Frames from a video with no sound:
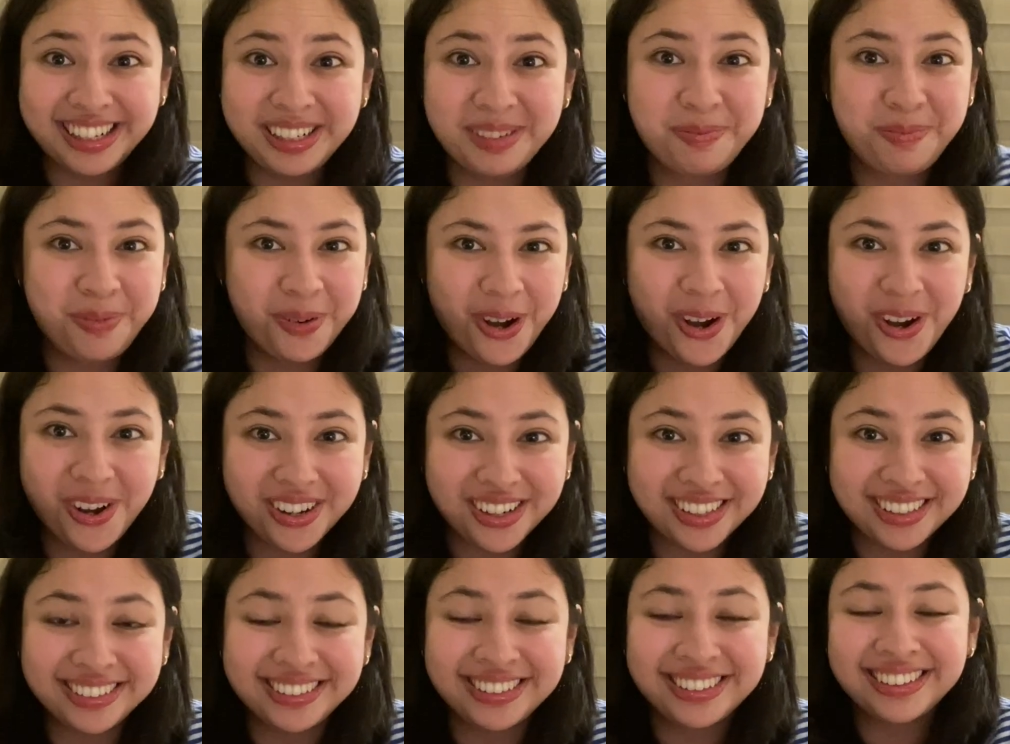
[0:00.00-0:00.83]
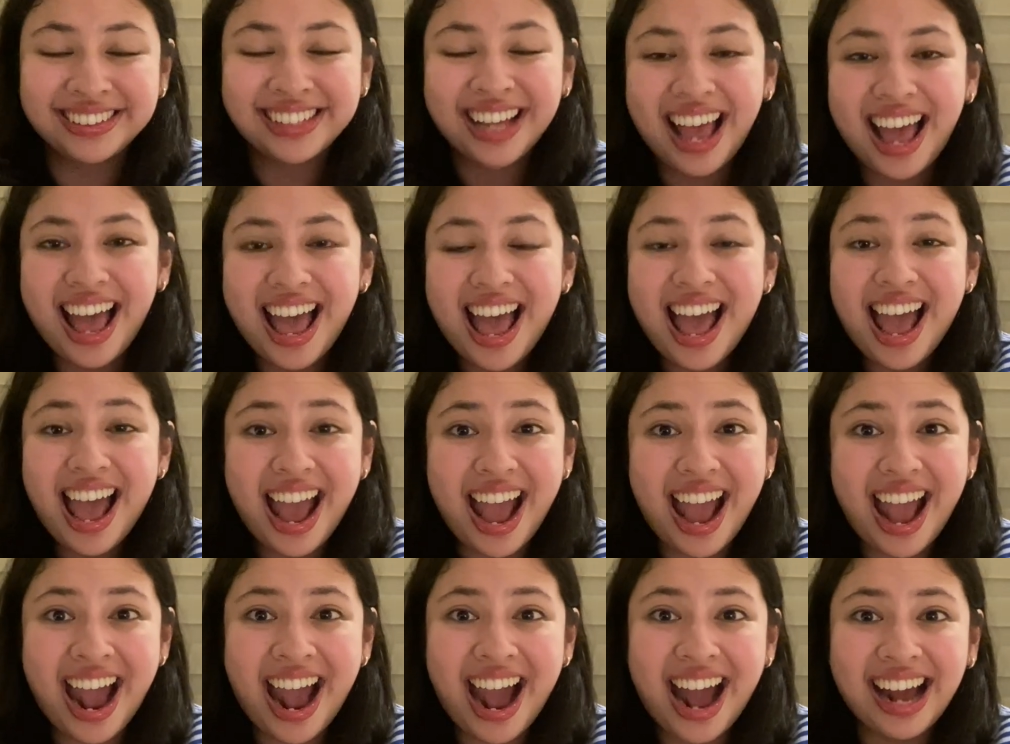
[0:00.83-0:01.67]
books.
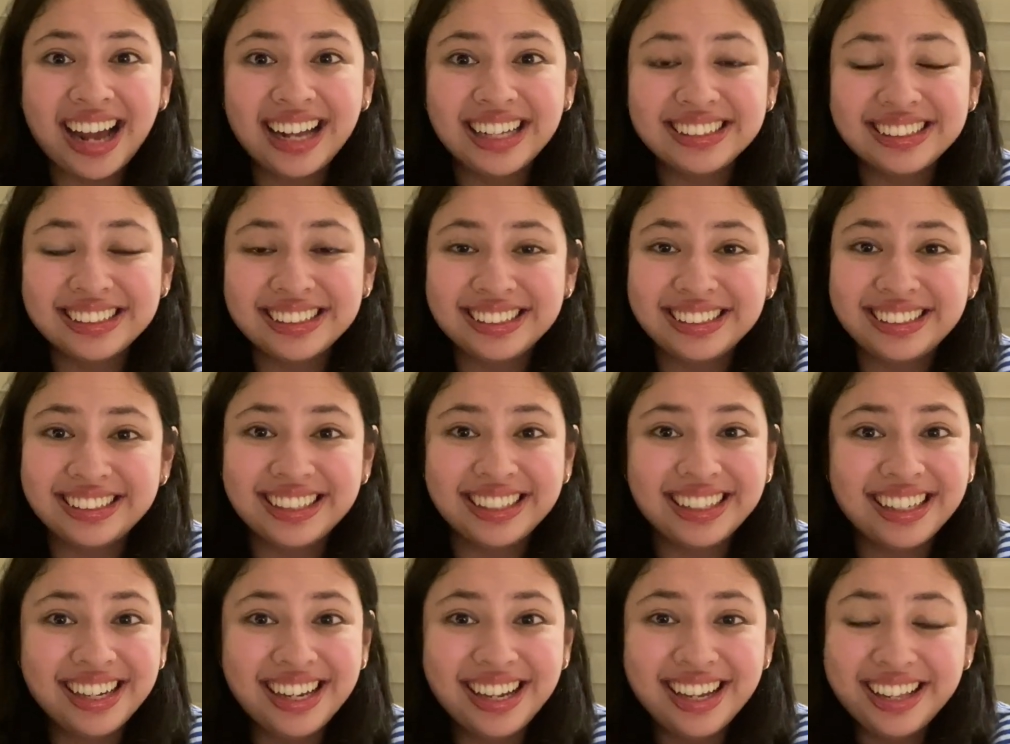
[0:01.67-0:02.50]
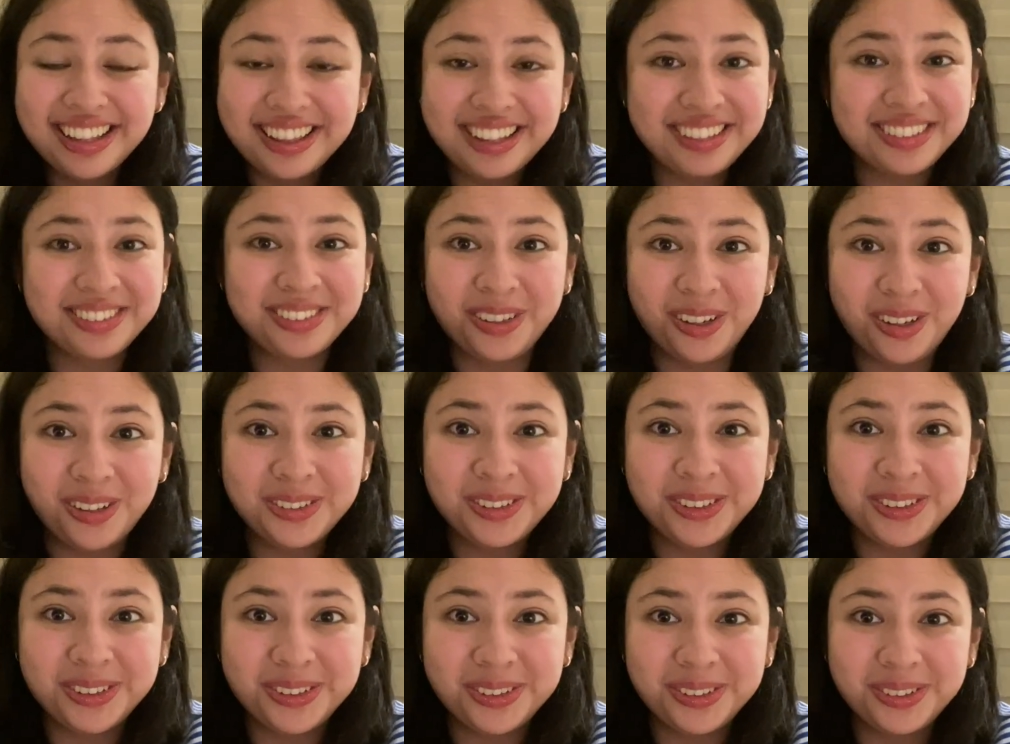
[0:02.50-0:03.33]
And there's
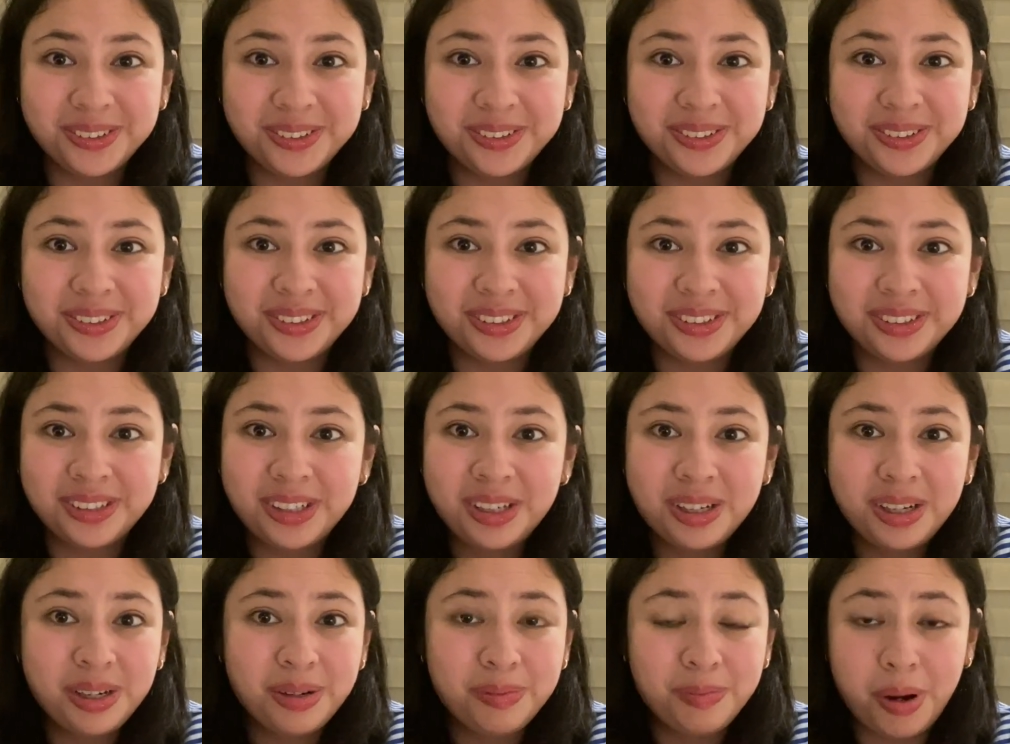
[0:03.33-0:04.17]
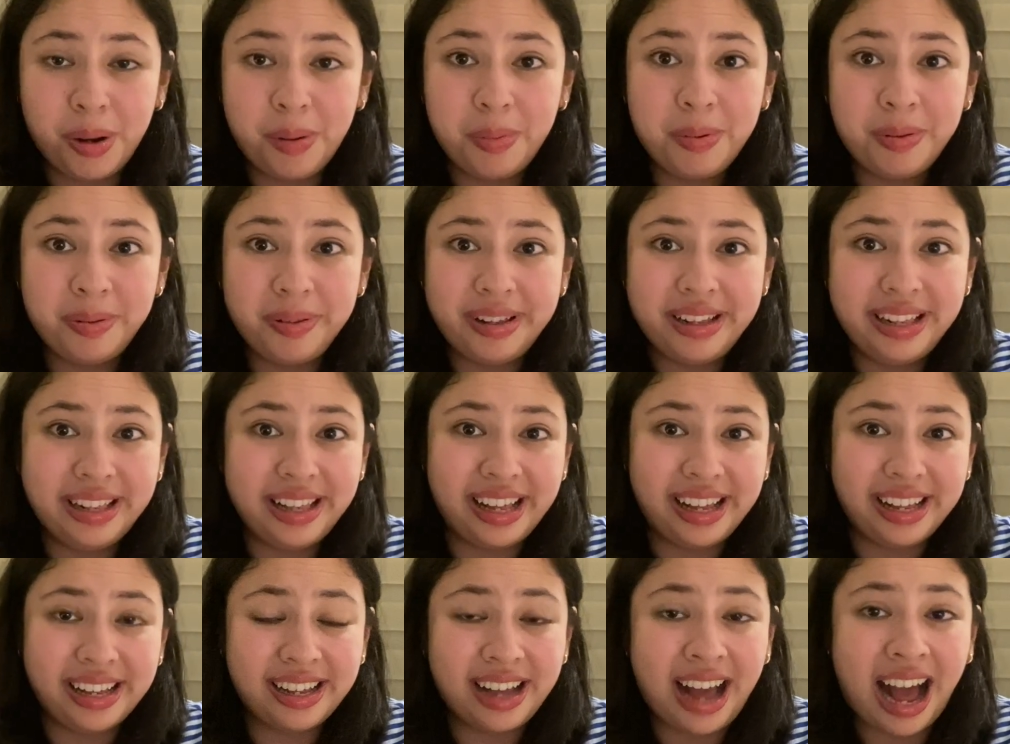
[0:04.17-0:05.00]
also probably
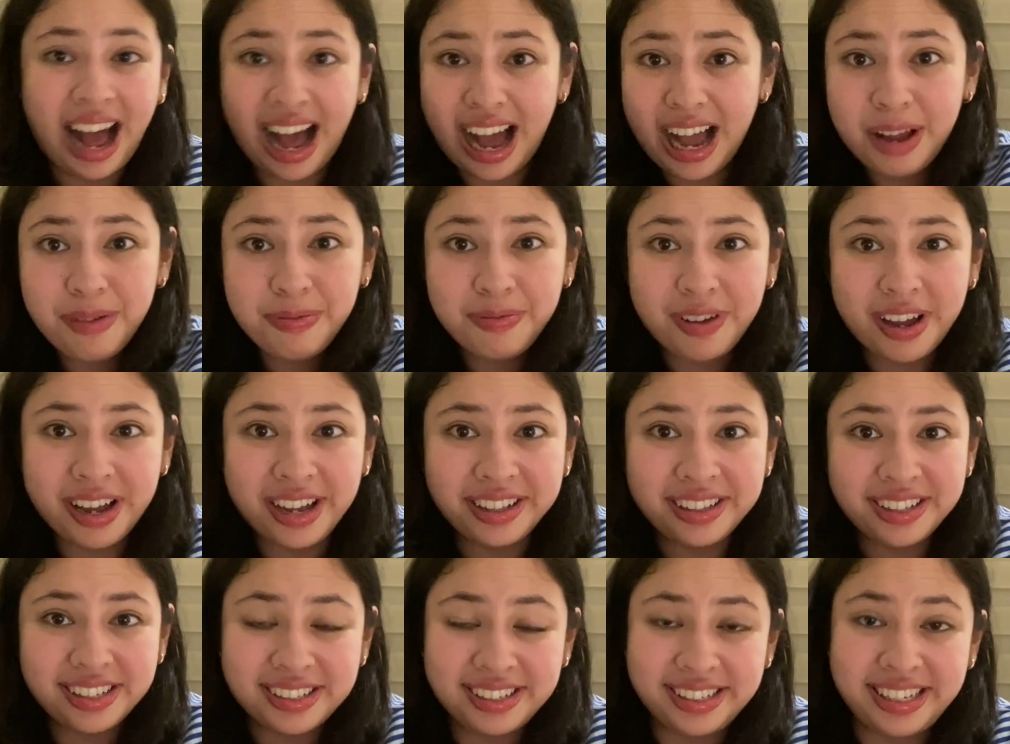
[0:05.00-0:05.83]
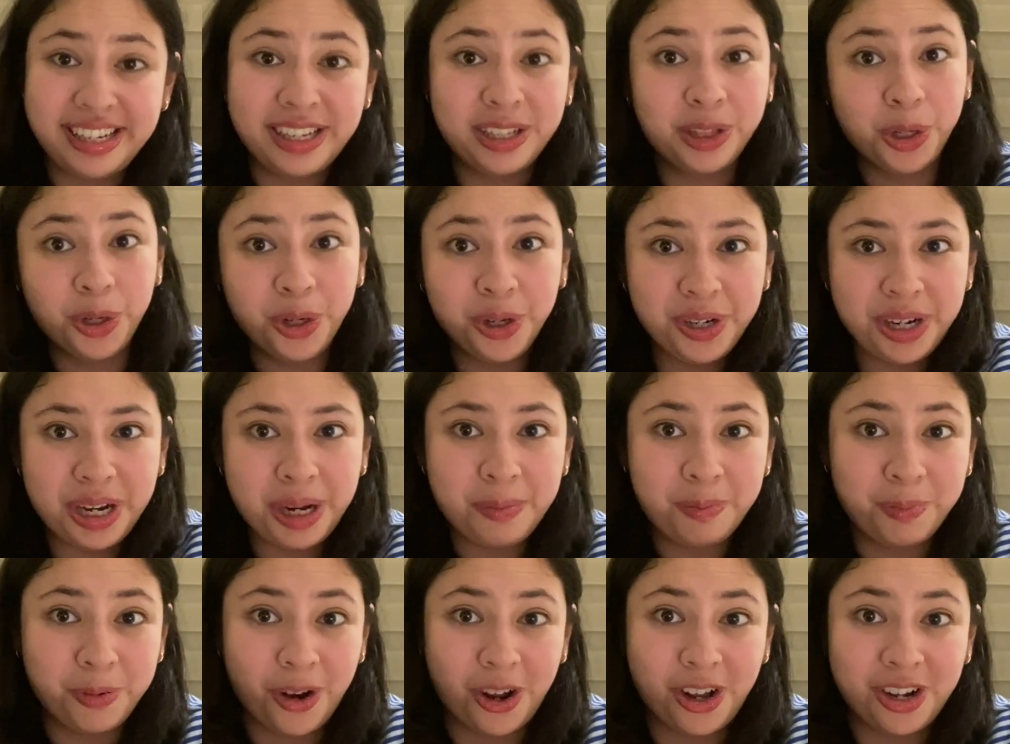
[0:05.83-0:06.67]
like high fantasy learning
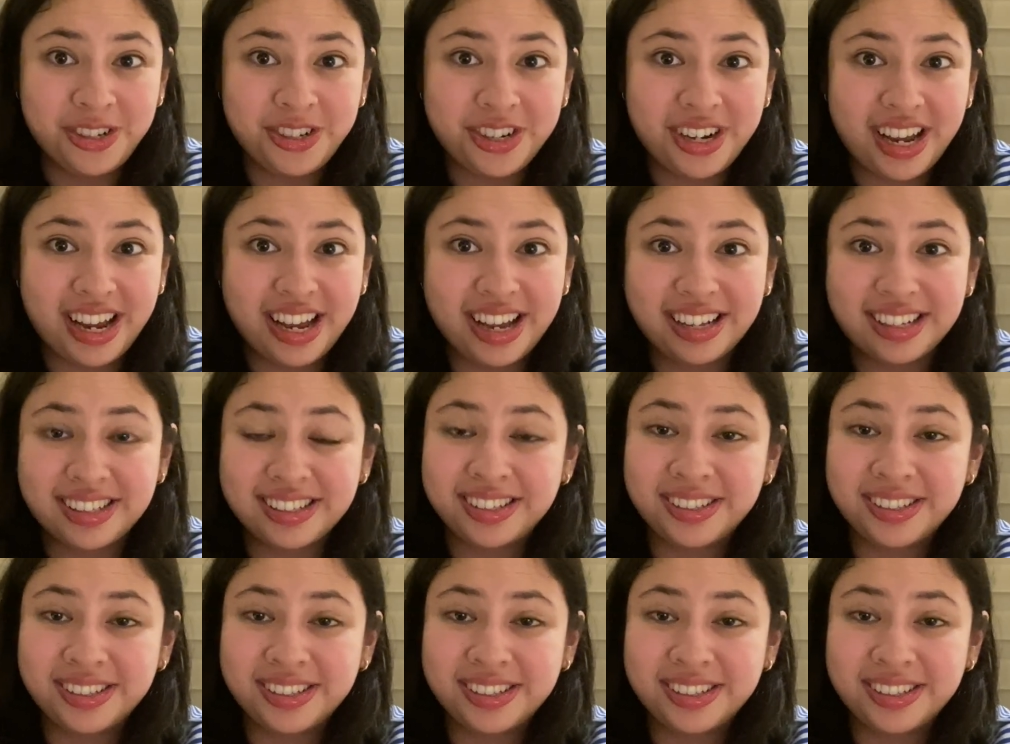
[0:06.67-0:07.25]
project.